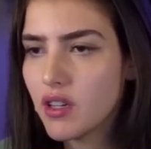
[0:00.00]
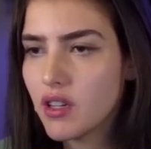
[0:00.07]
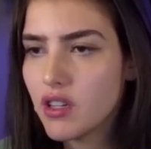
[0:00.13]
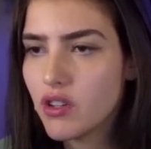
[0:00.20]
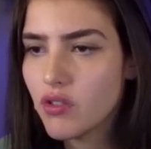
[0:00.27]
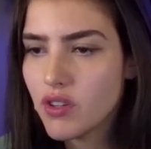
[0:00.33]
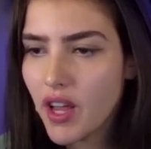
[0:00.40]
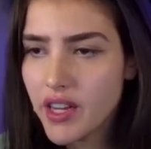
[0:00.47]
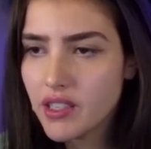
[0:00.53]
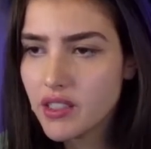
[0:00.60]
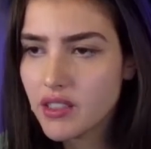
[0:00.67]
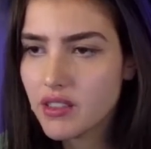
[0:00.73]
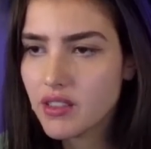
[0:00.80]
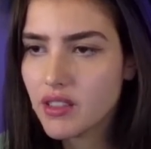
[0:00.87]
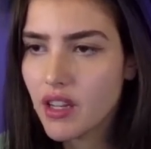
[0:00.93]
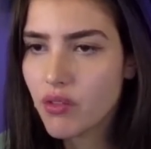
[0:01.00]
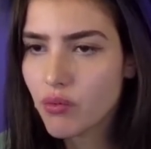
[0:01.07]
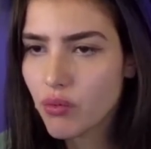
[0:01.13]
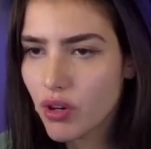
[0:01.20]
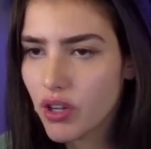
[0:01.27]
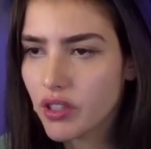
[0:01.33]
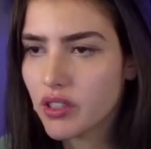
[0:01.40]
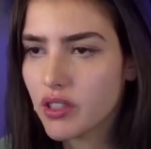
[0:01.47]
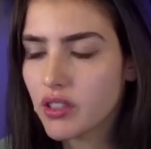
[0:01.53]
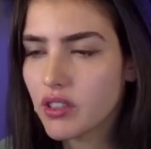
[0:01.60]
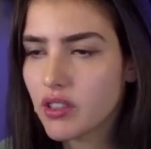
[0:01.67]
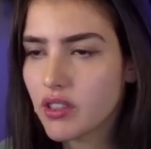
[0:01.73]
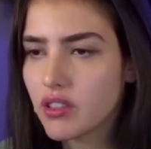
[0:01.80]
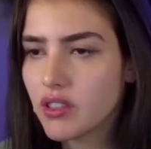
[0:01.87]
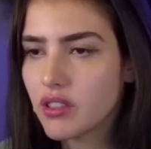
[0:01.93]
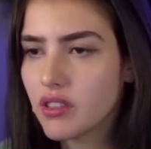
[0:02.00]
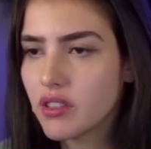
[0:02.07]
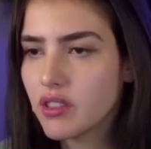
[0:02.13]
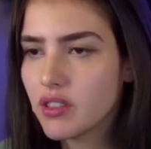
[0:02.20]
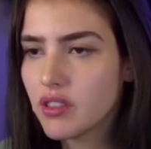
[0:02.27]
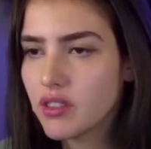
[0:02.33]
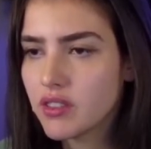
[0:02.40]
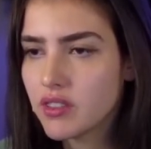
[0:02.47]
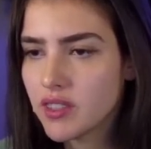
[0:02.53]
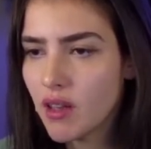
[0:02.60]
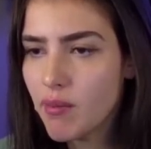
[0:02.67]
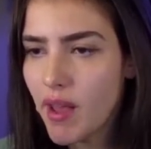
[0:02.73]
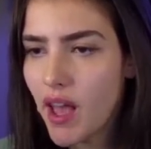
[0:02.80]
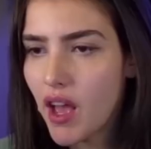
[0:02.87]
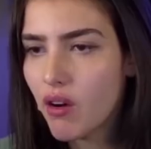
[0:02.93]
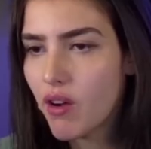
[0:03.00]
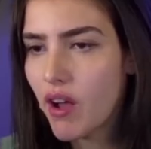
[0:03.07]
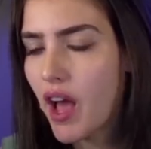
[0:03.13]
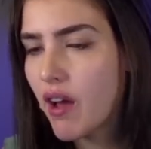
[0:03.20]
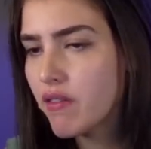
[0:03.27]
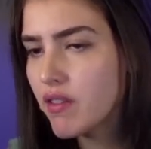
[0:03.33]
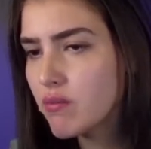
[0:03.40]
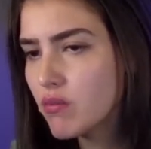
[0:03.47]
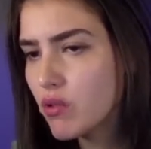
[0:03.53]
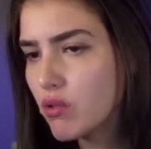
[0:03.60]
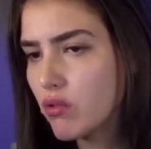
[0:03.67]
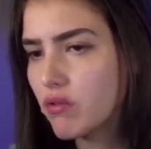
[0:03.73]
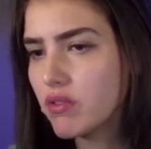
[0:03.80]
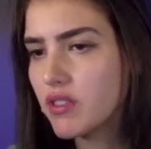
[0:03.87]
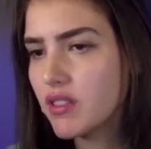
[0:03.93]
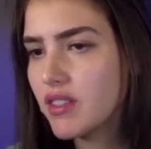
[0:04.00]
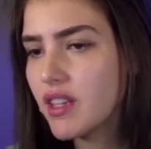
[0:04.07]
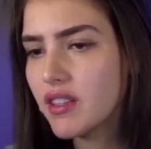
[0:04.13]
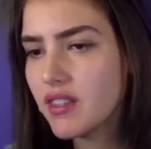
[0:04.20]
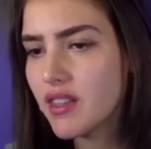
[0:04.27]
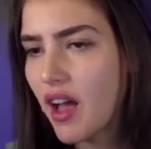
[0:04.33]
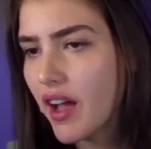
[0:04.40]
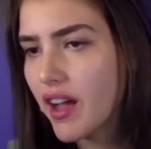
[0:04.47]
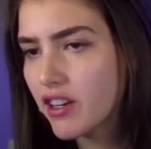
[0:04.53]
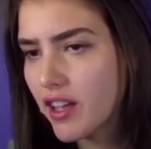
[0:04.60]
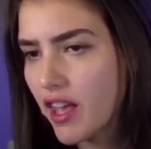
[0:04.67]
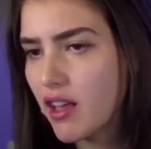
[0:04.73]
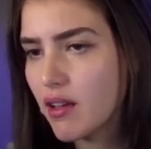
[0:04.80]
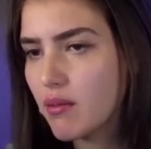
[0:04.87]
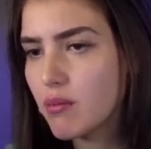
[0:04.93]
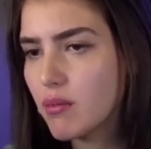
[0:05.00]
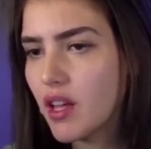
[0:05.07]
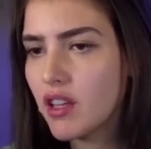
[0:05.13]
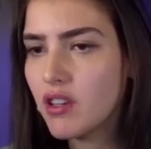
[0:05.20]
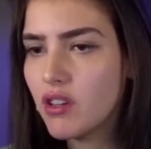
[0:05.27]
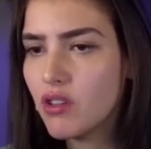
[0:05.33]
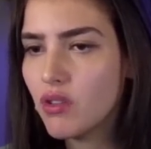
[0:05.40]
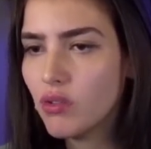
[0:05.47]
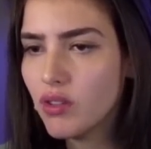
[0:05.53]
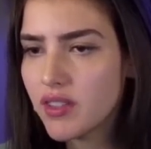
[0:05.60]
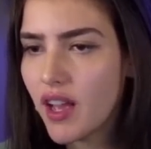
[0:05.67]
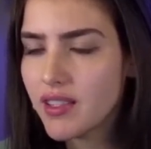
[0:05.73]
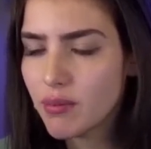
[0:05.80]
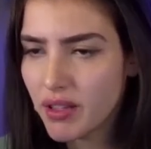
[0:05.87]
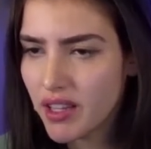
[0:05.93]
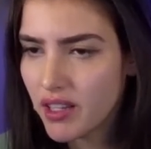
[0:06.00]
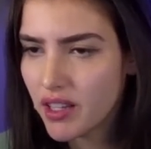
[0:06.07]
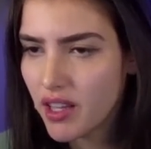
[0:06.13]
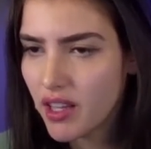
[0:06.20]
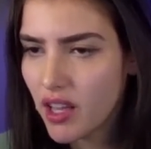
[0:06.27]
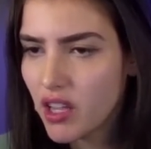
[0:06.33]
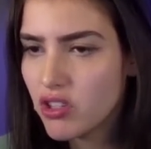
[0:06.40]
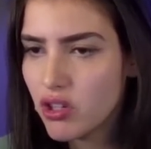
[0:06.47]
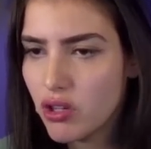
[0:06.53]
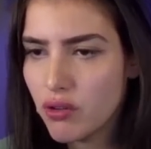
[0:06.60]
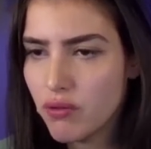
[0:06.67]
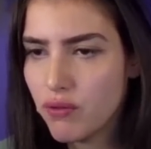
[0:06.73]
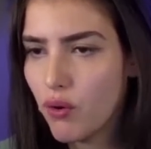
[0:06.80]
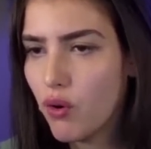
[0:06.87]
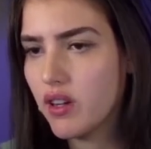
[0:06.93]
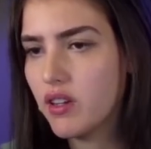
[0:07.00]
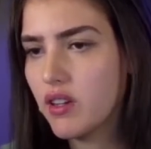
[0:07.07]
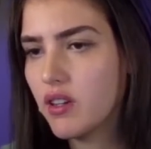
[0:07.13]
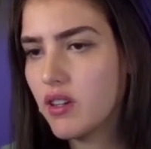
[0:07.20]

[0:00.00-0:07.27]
Your knight and rook somehow haven't moved the entire game and you decide to play king g4.